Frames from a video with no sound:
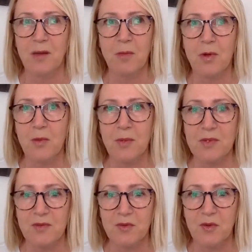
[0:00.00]

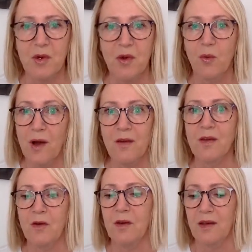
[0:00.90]
purpose for why they
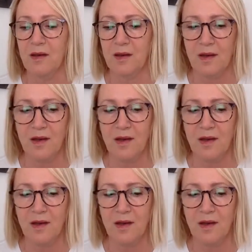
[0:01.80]
are here.